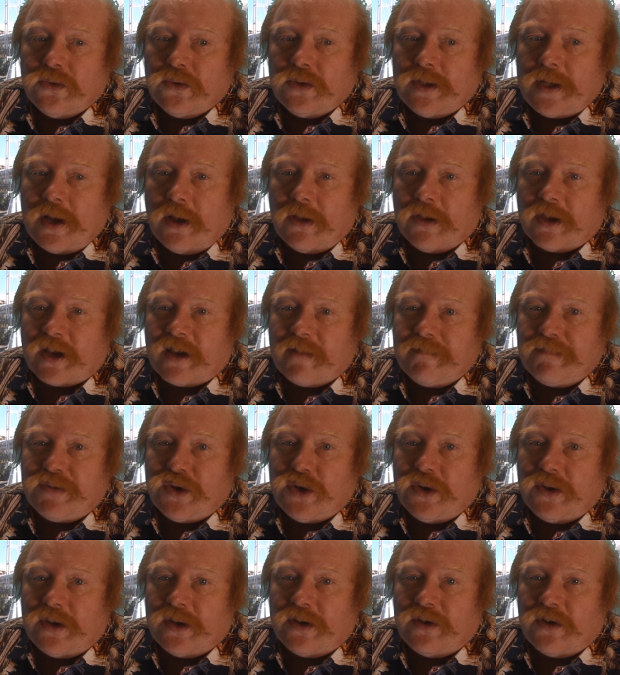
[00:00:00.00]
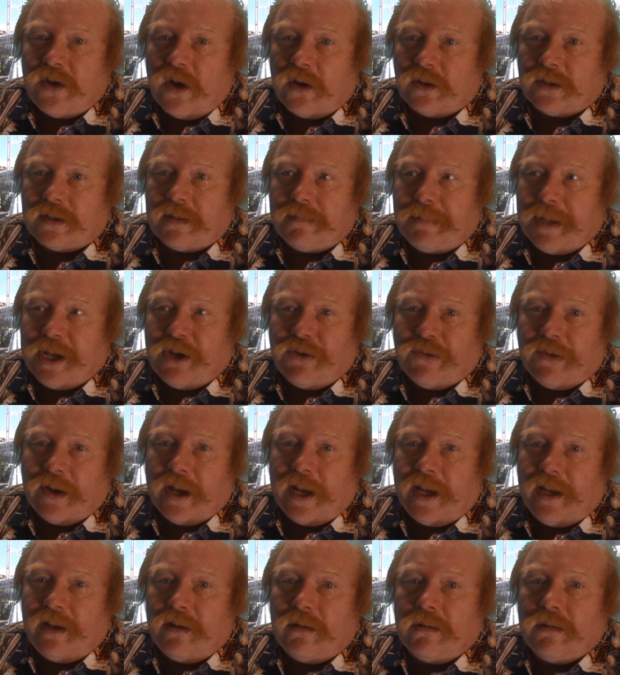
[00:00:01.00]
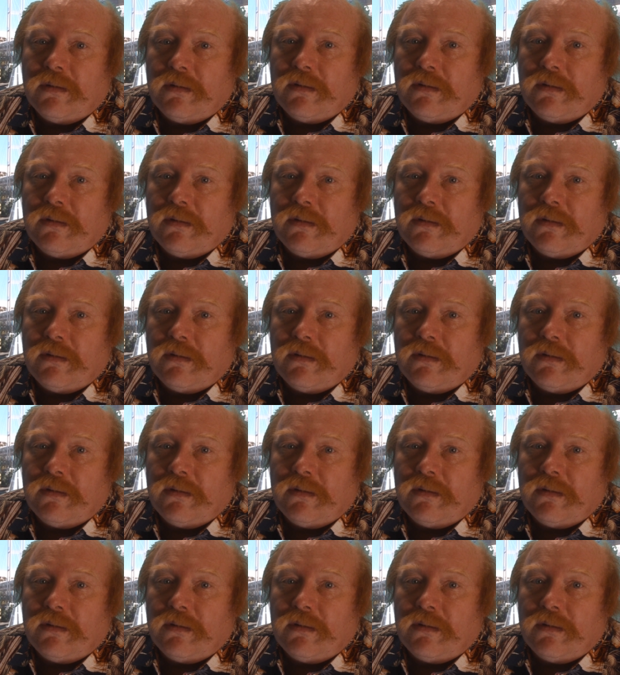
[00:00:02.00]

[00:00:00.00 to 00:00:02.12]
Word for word: tell the computer not to be green.